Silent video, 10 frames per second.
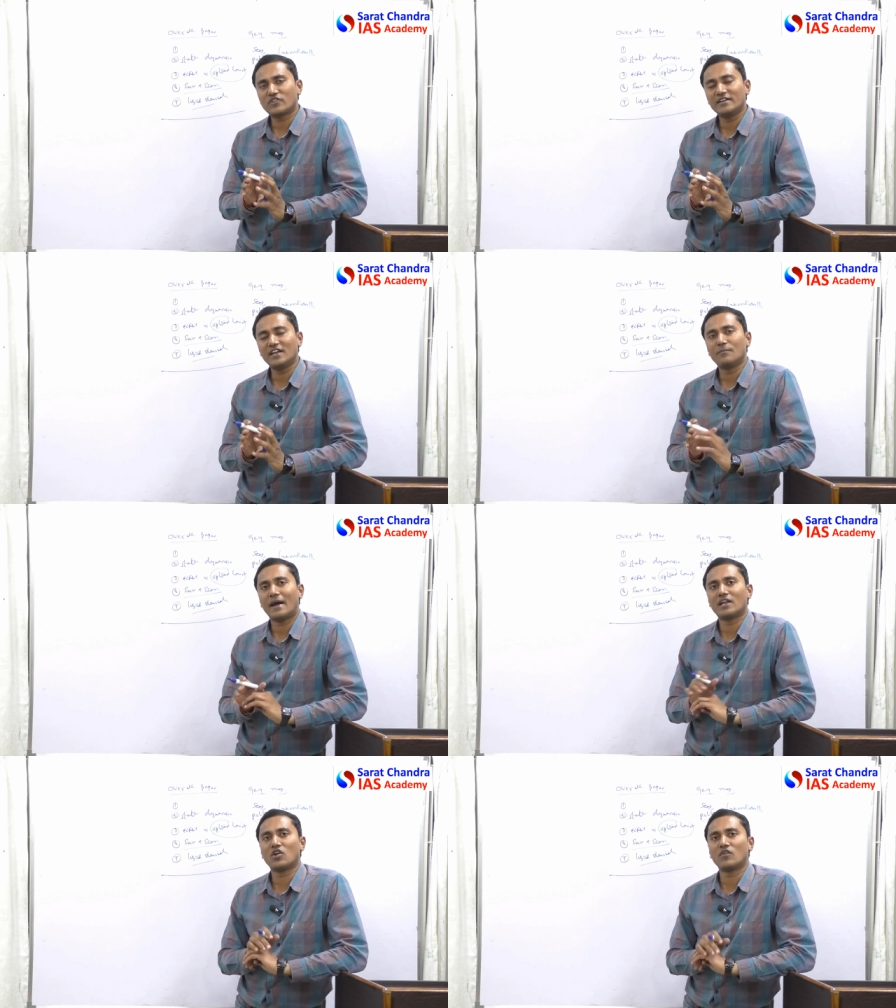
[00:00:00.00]
trend and
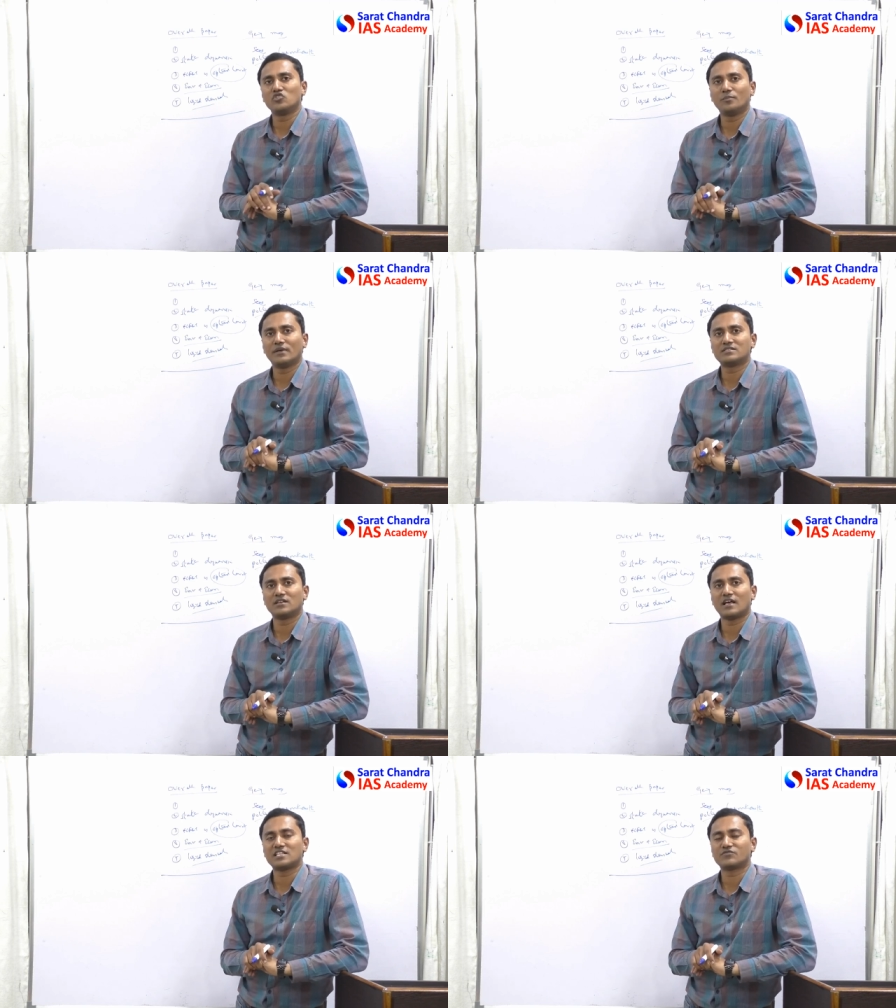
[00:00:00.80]
pattern of the UPSC
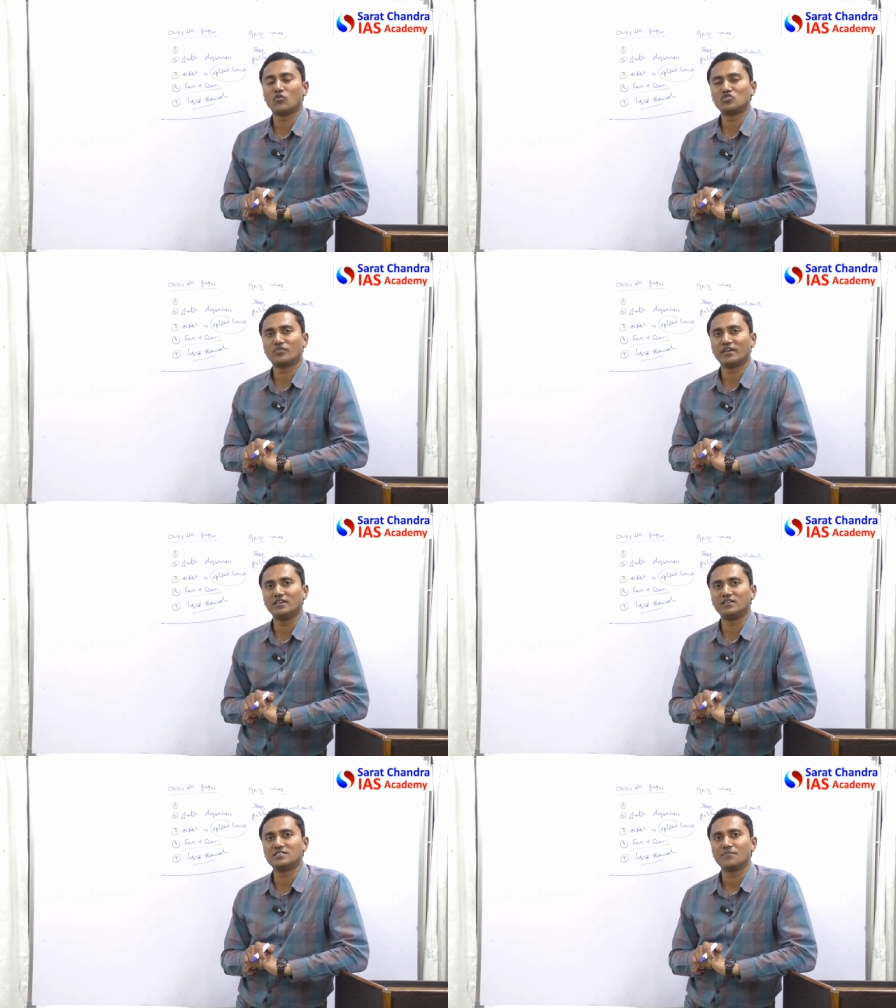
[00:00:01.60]
in last 4 to 5
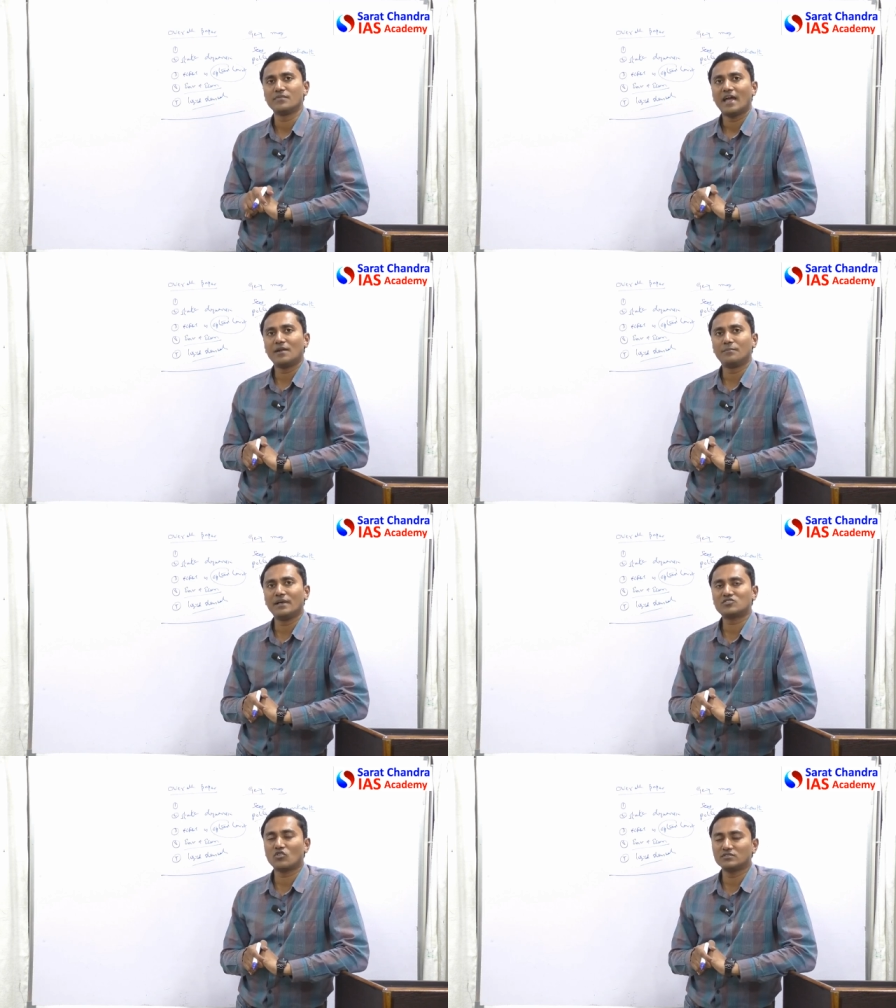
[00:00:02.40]
years, and
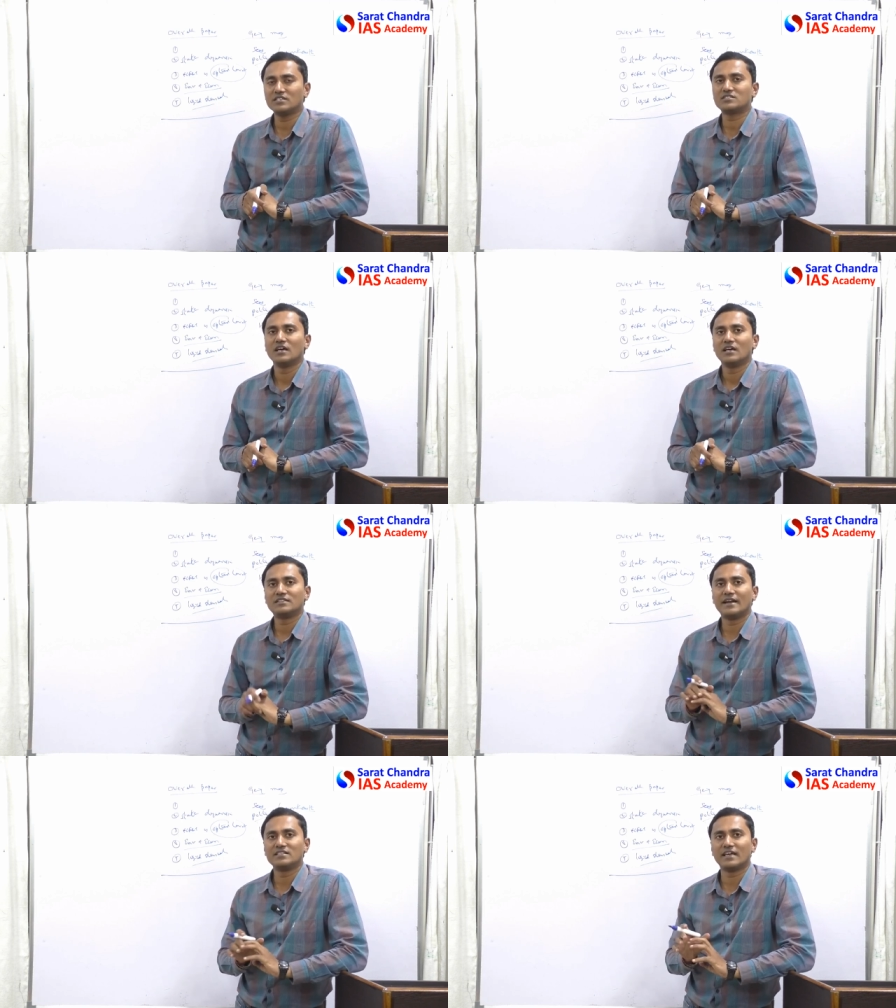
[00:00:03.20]
based on that
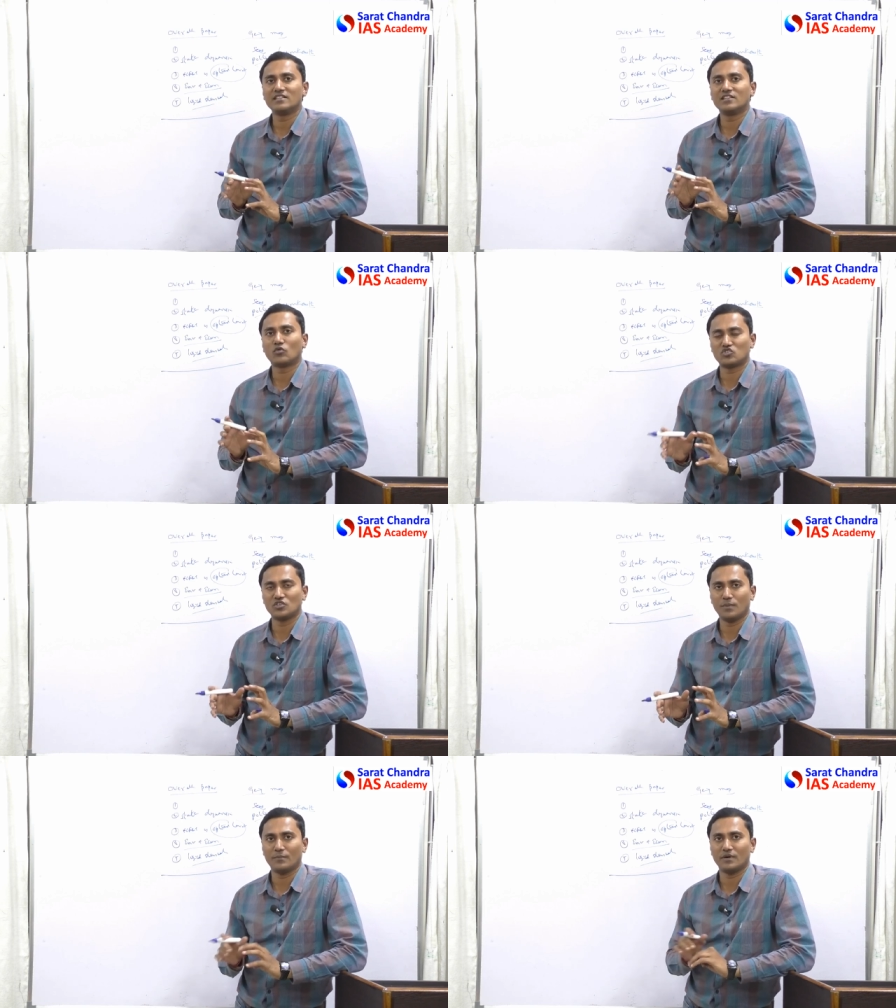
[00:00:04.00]
they are designing the
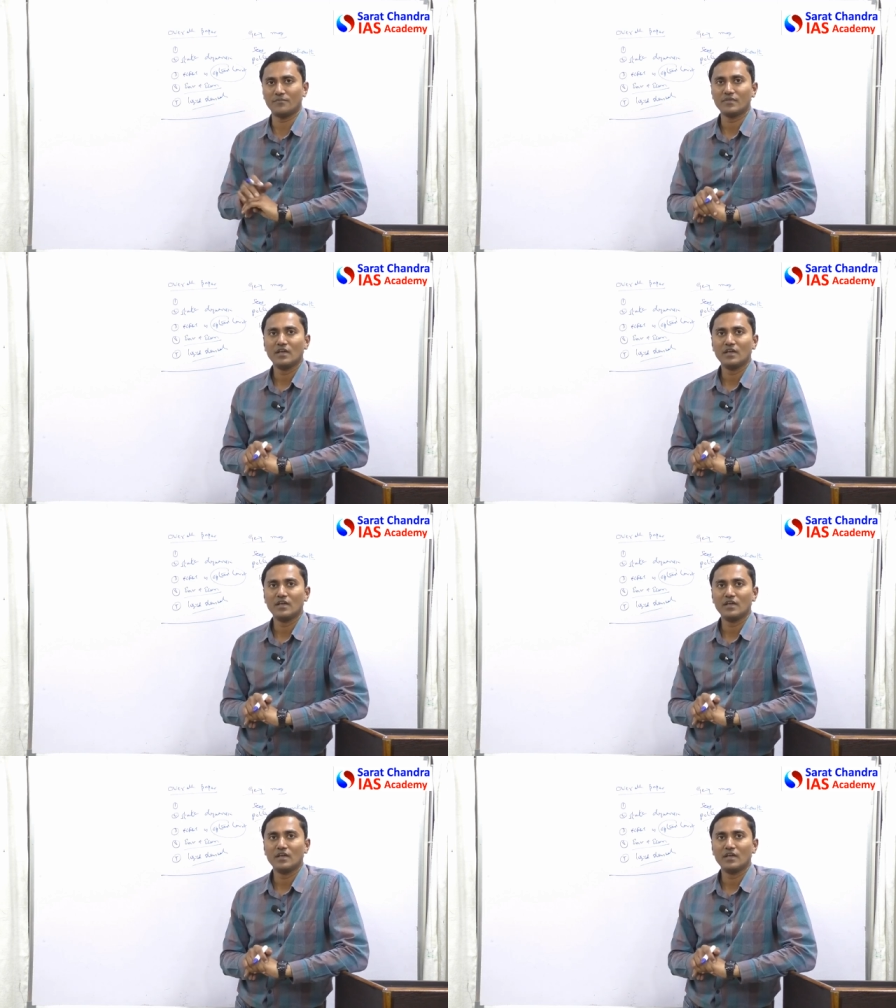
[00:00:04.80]
question paper.